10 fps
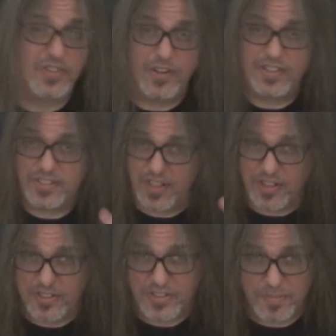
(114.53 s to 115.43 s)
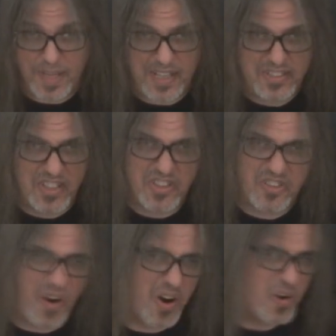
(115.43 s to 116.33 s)
Turning Circles to me is the
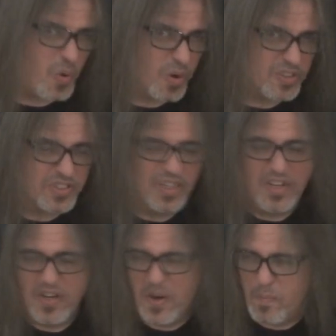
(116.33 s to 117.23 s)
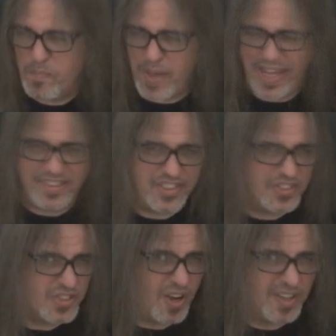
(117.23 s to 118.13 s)
dark horse.
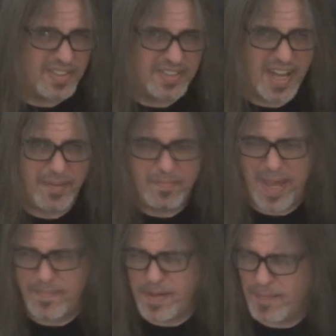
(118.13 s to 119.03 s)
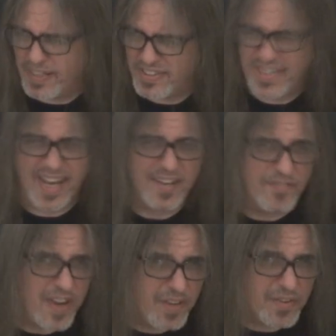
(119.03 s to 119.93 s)
Amazing song on this album. Maybe my second
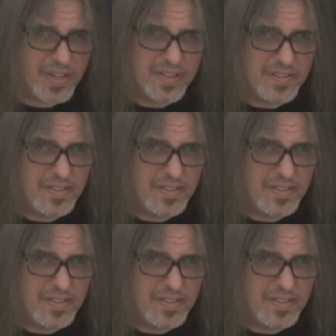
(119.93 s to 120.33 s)
favorite.